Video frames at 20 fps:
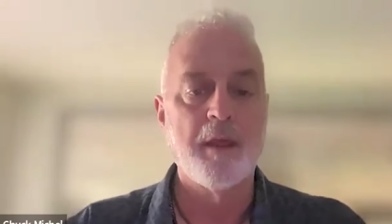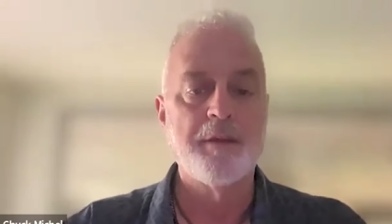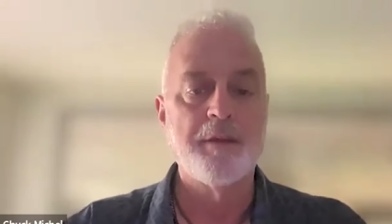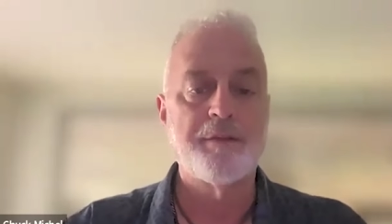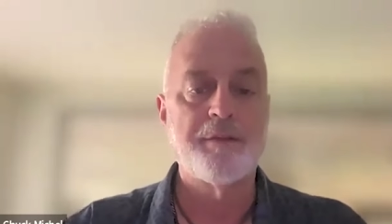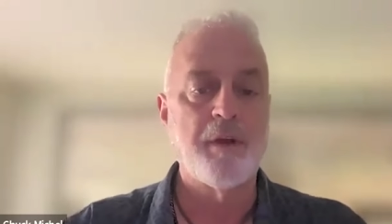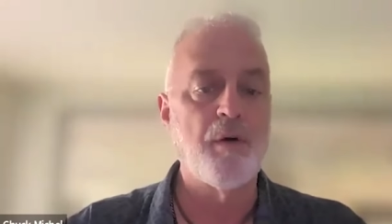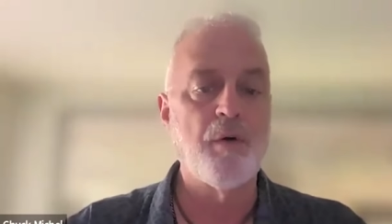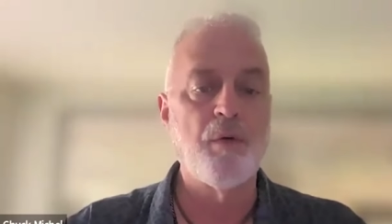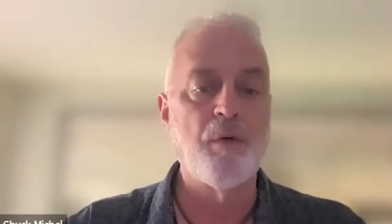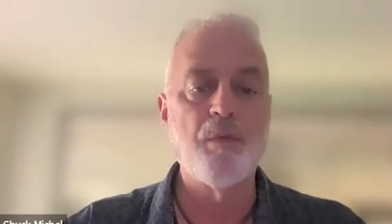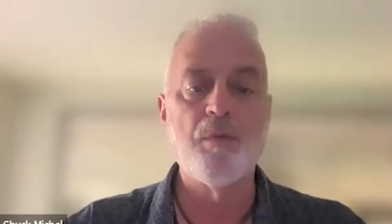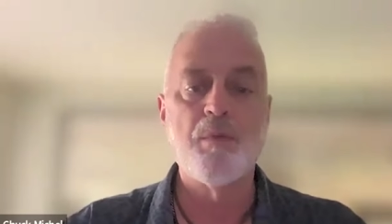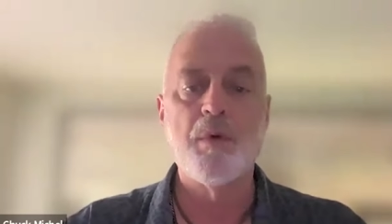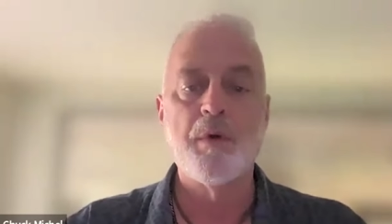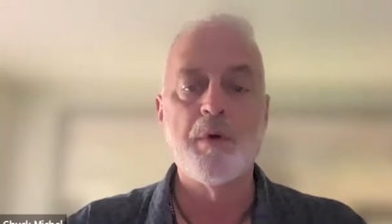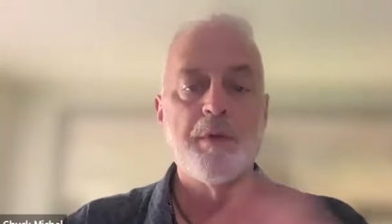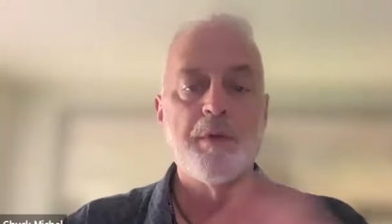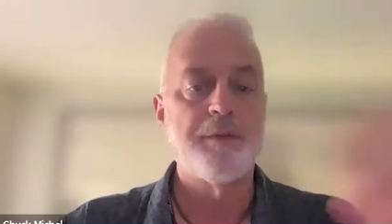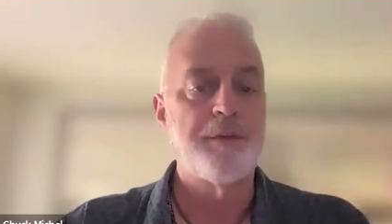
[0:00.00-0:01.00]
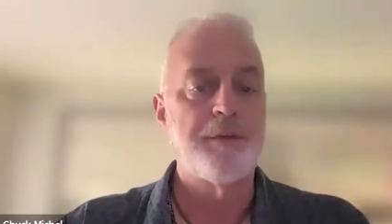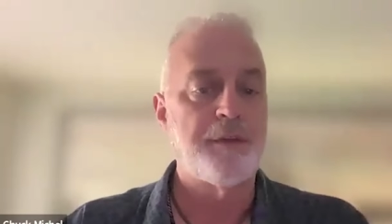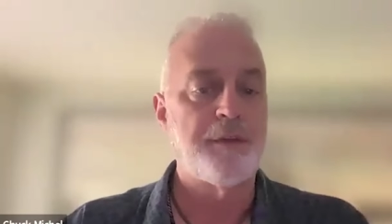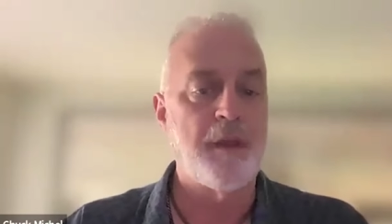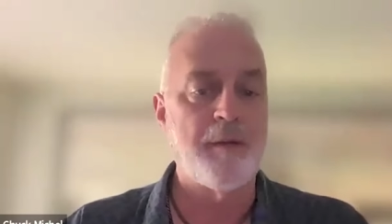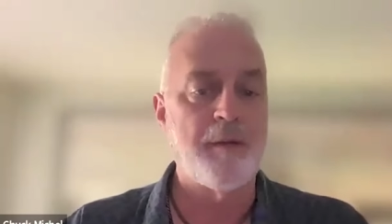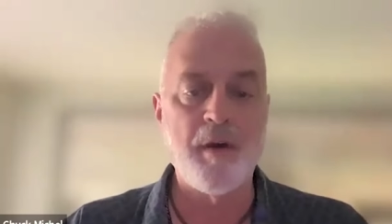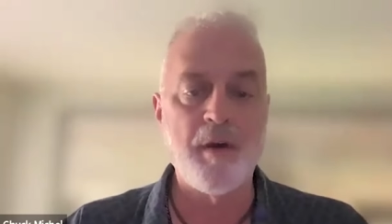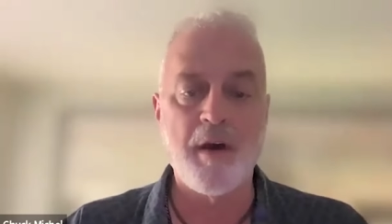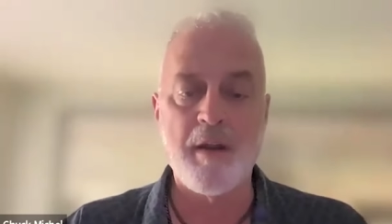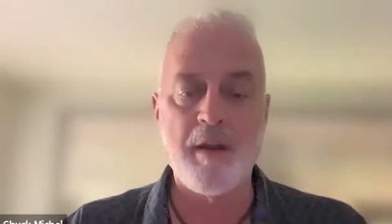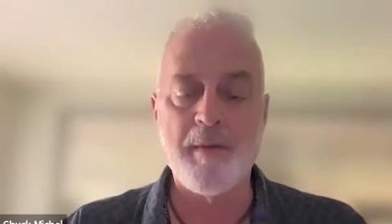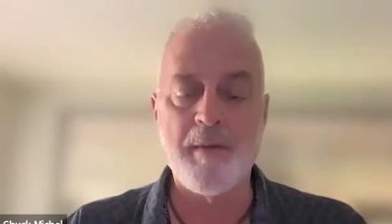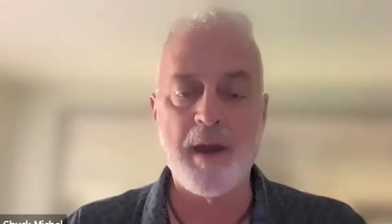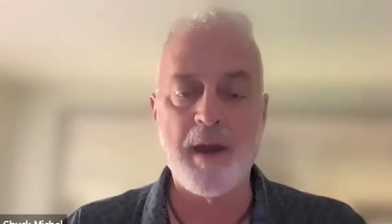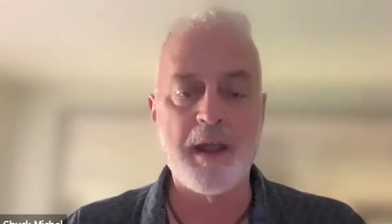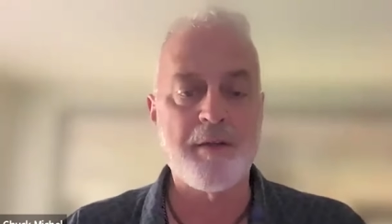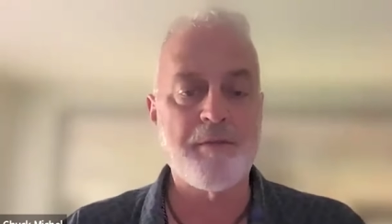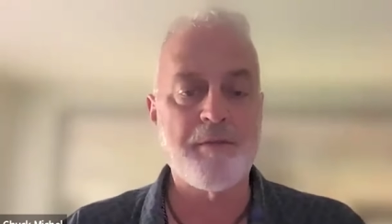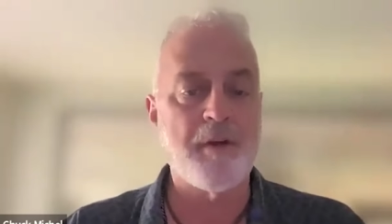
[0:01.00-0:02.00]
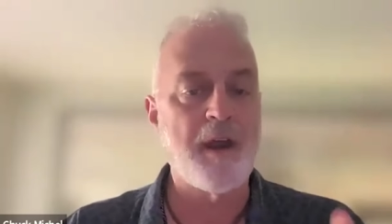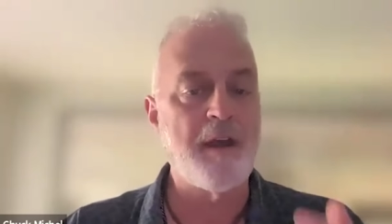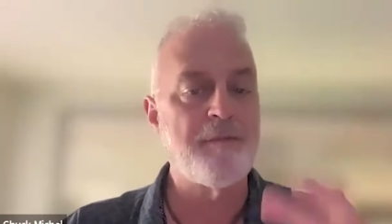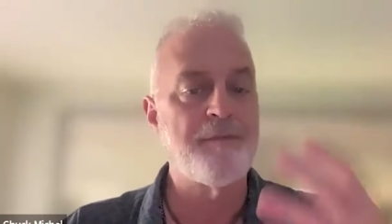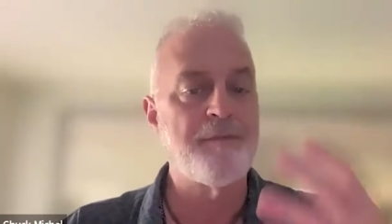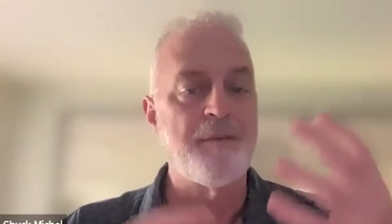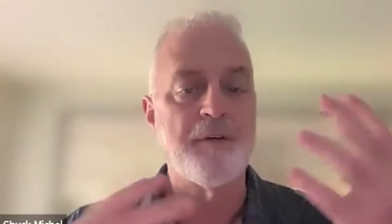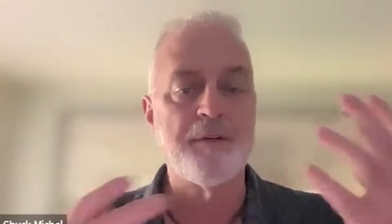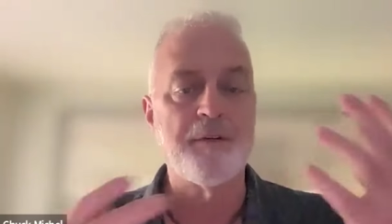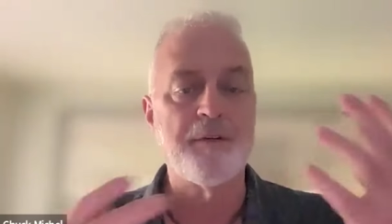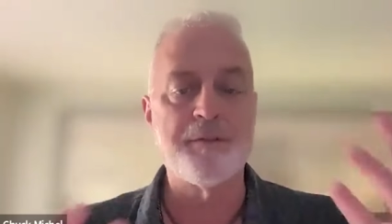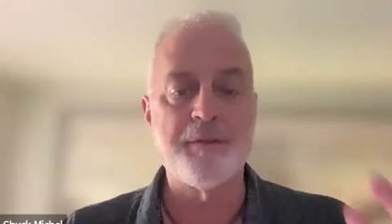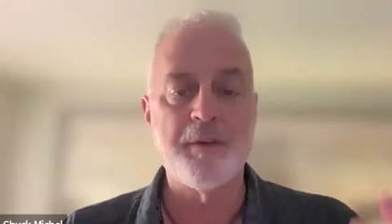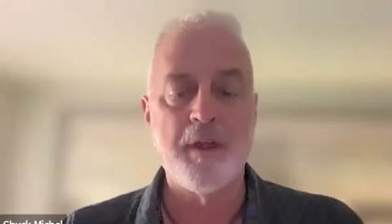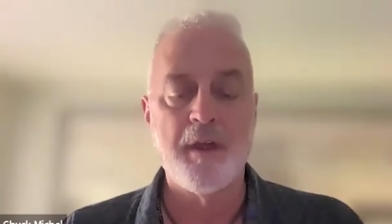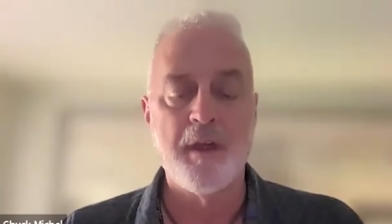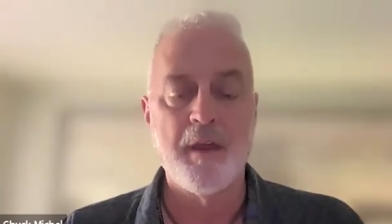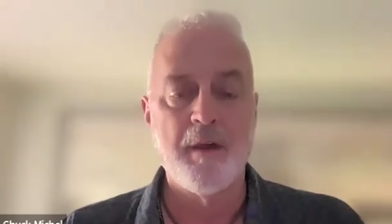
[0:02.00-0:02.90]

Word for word: So semi-automatic rifles,